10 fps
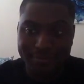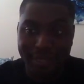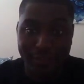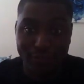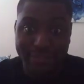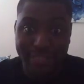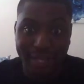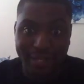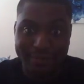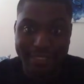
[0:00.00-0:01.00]
Yeah, 3
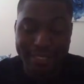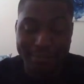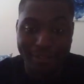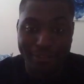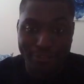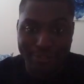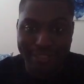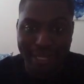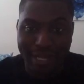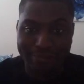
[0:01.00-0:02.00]
times. He hit him 3
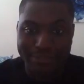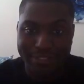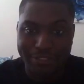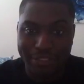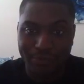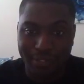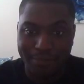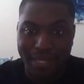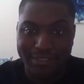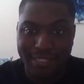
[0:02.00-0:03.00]
times in their G1
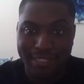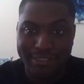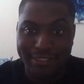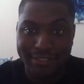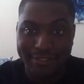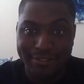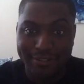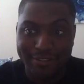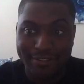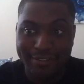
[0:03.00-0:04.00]
match last year,
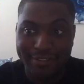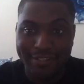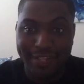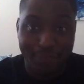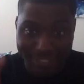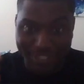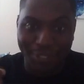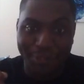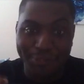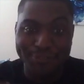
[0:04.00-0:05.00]
with the
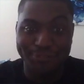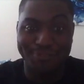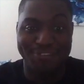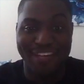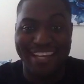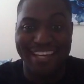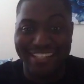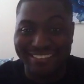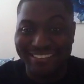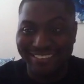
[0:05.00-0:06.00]
closed
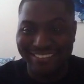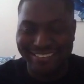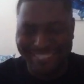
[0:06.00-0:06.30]
fist.